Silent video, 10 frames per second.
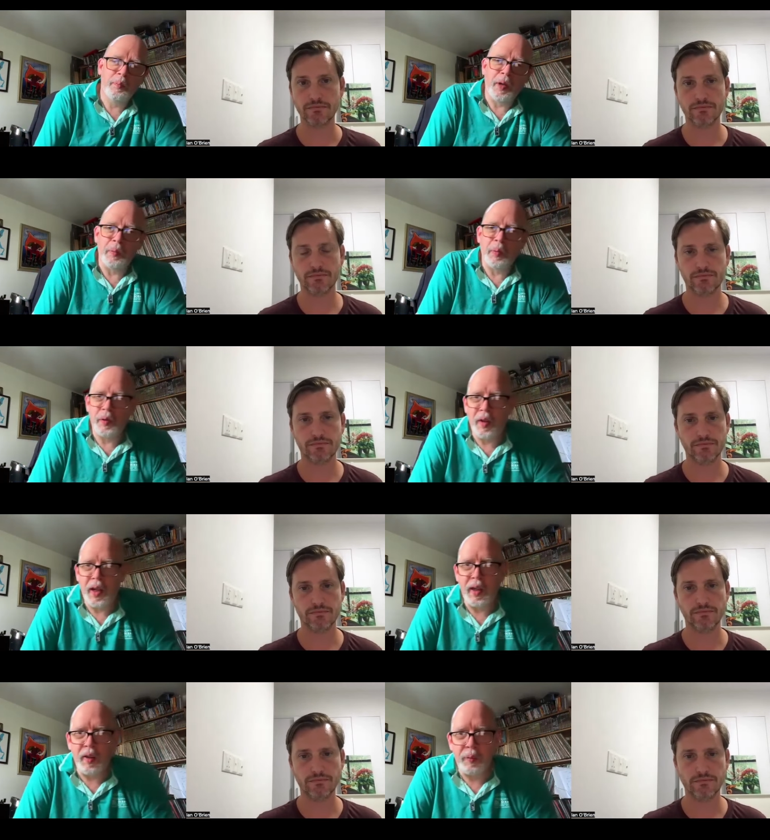Speaker 1: people
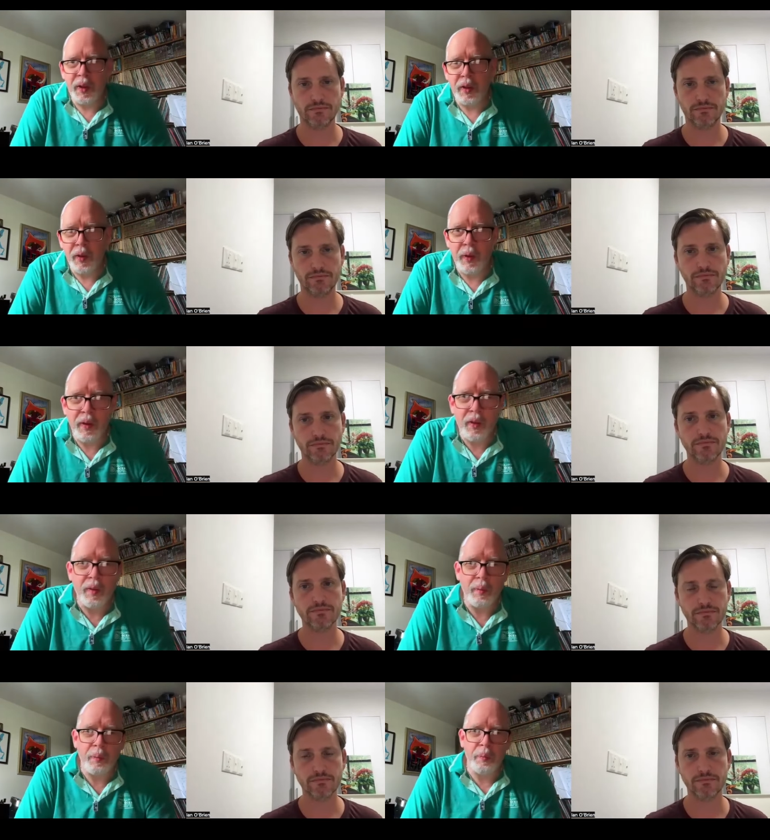say, "I've been doing
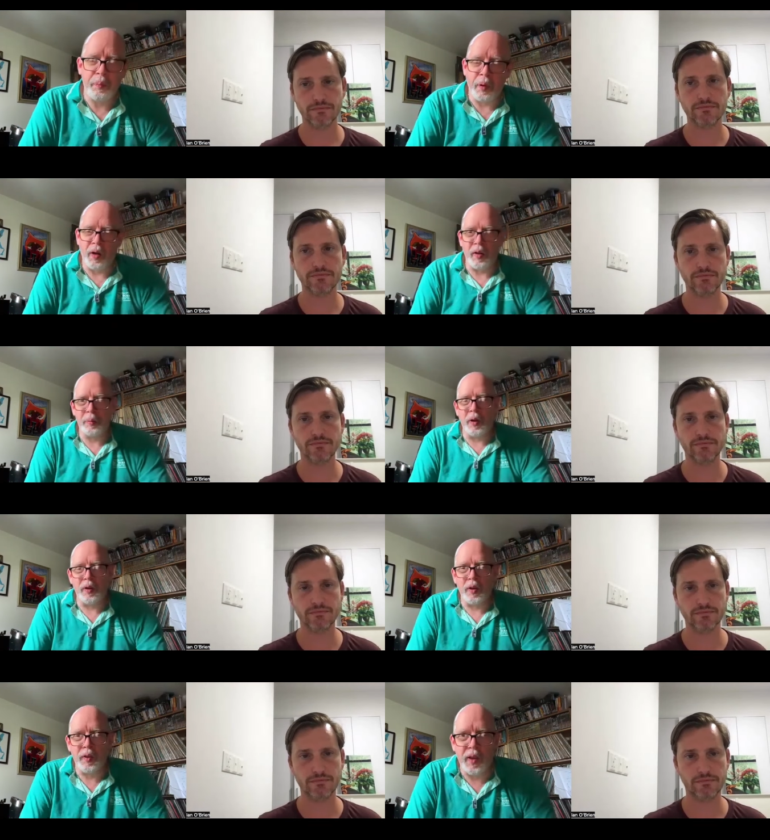this part of the
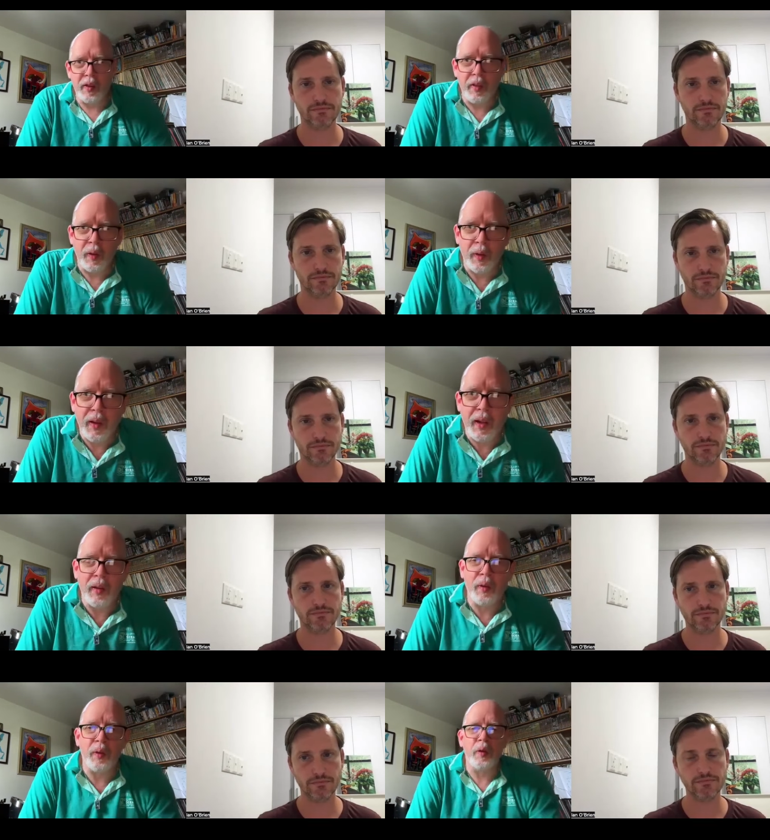process for this long and that
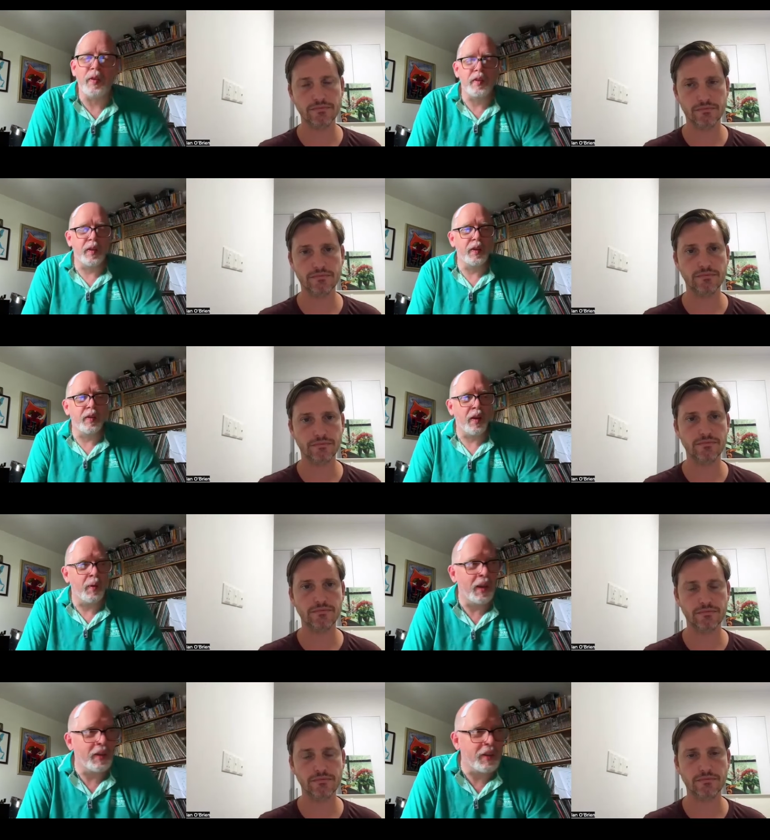long," and all the rest of anything.
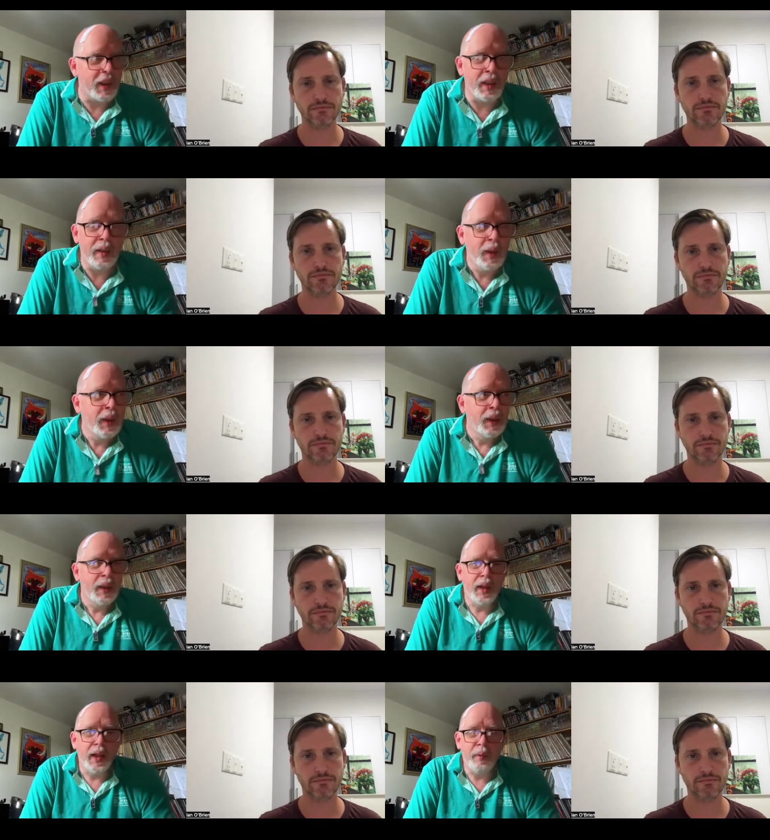Well, actually,
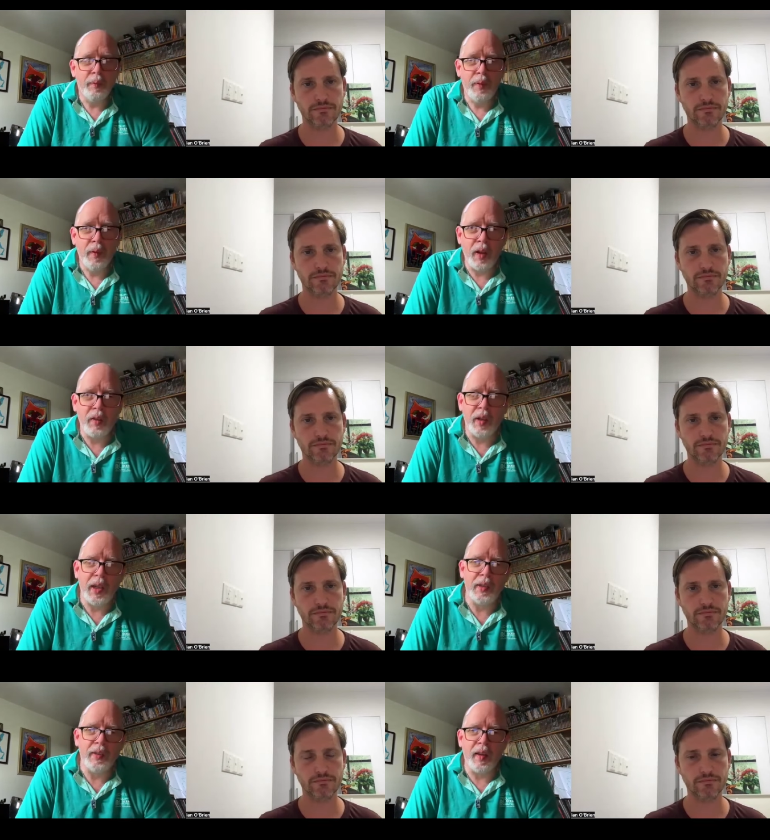yeah, I can
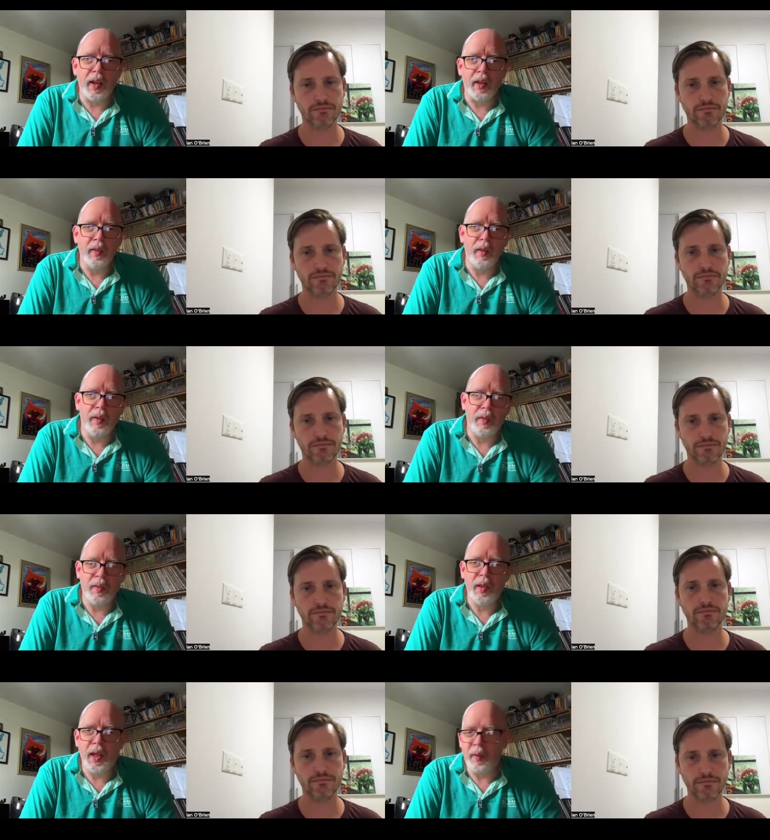relate to that, and
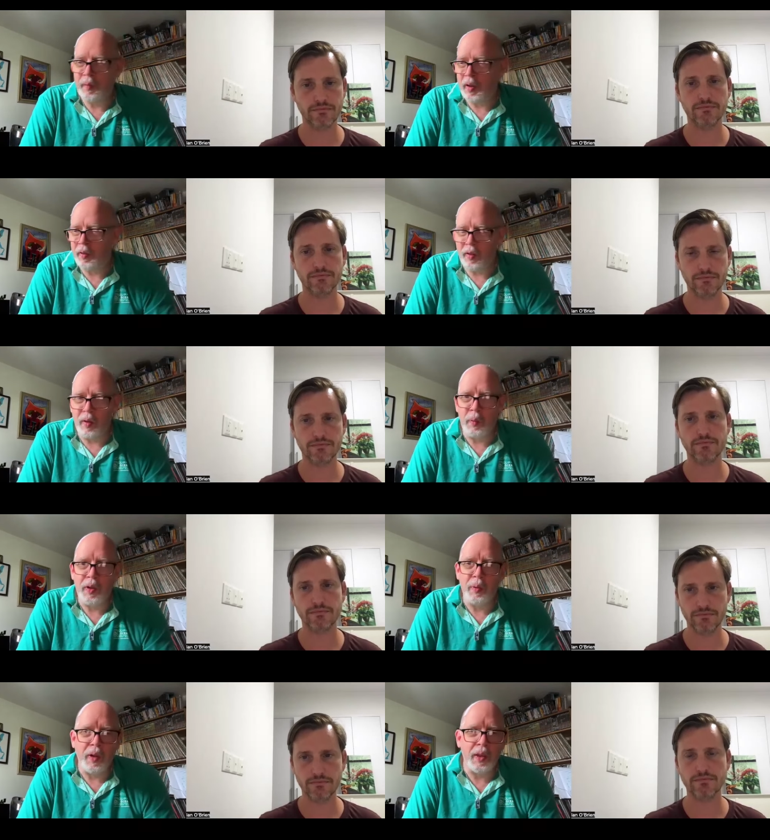yeah, that's similar
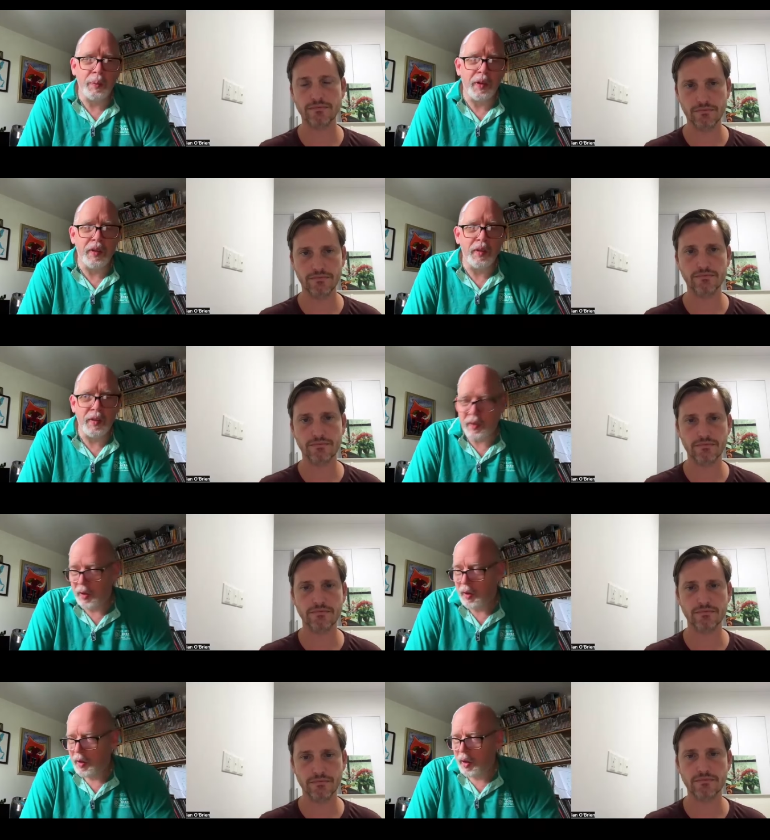to my experience.
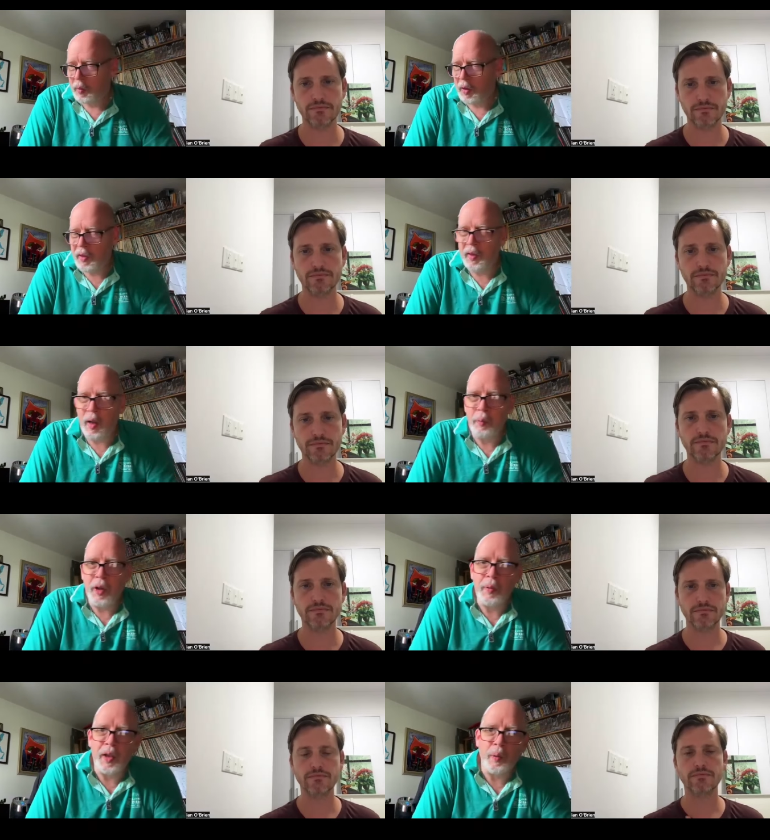I might have done that a bit
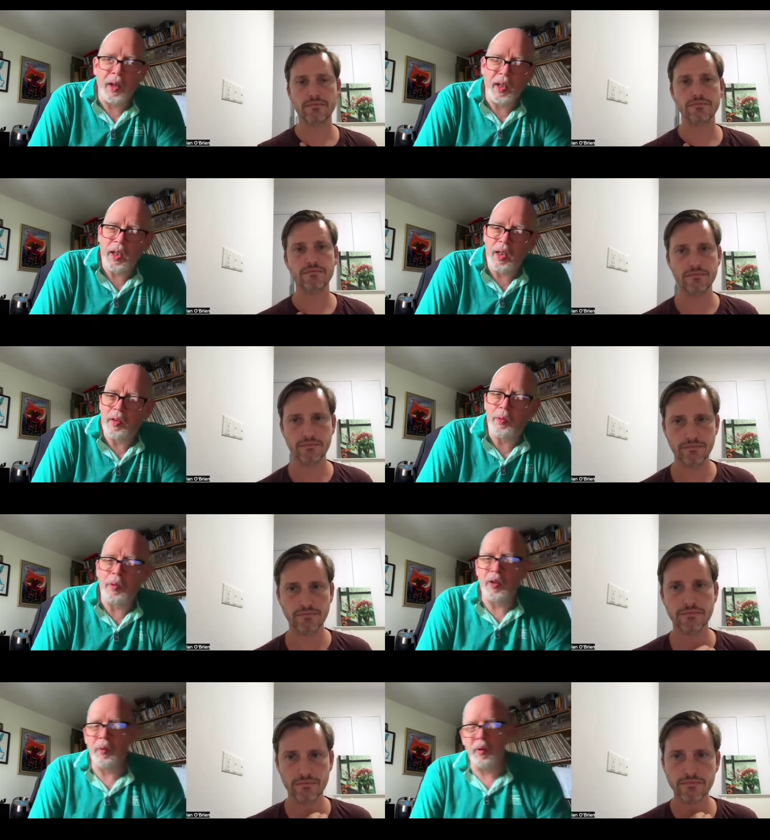a bit quicker. This
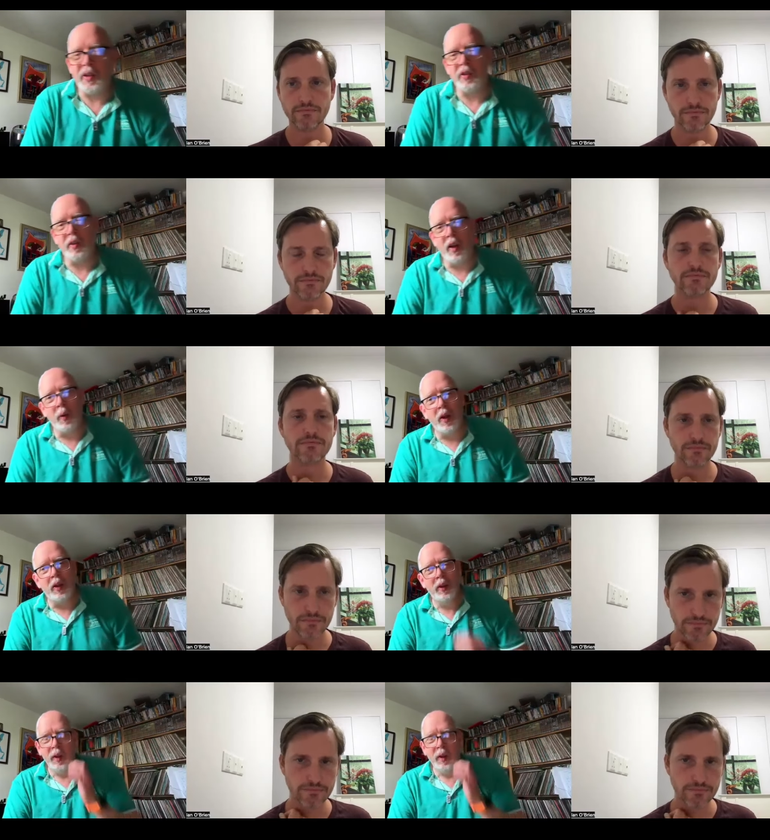bit's been a bit slower.